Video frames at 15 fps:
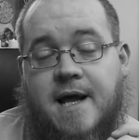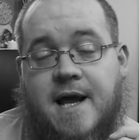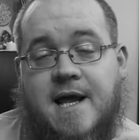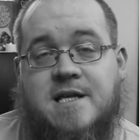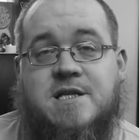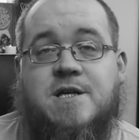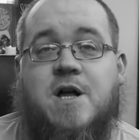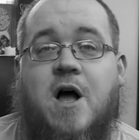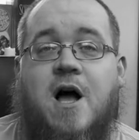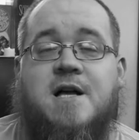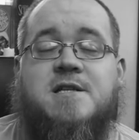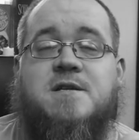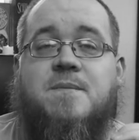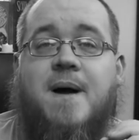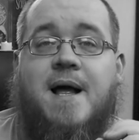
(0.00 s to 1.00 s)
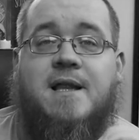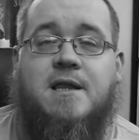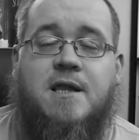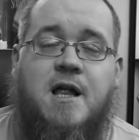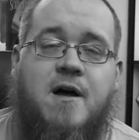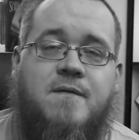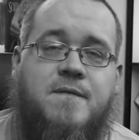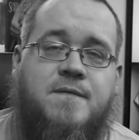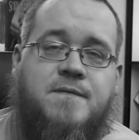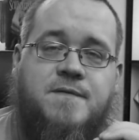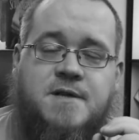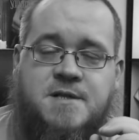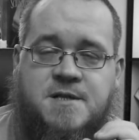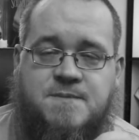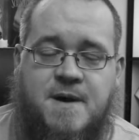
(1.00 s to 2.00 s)
This is awesome. I love
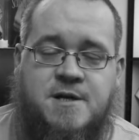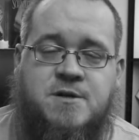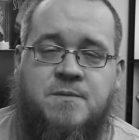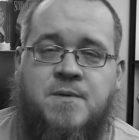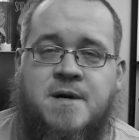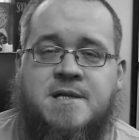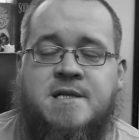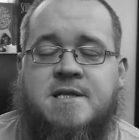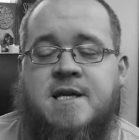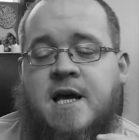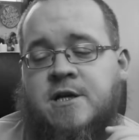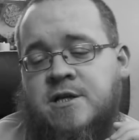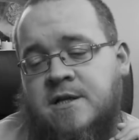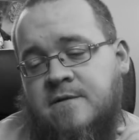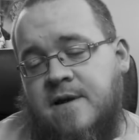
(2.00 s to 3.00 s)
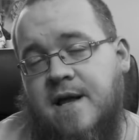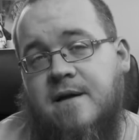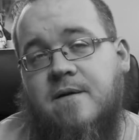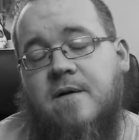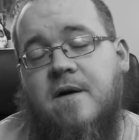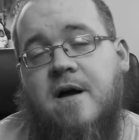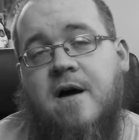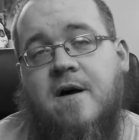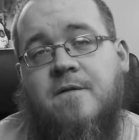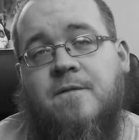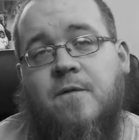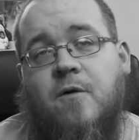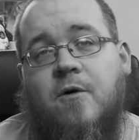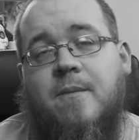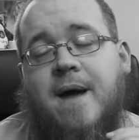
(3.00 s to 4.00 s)
the special presentation
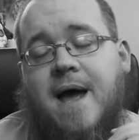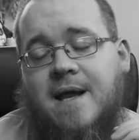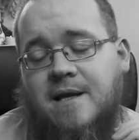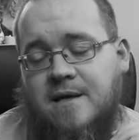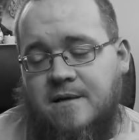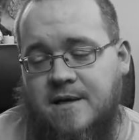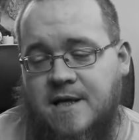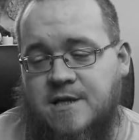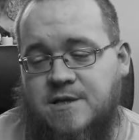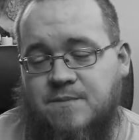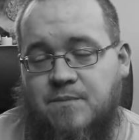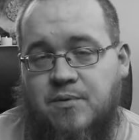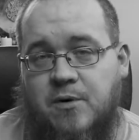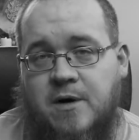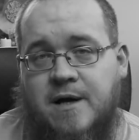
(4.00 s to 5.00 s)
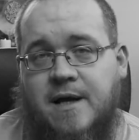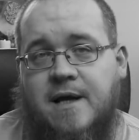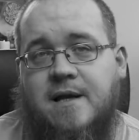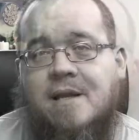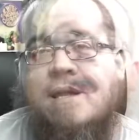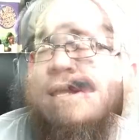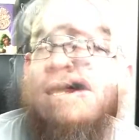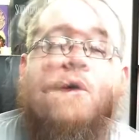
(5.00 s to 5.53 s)
format. It's brilliant.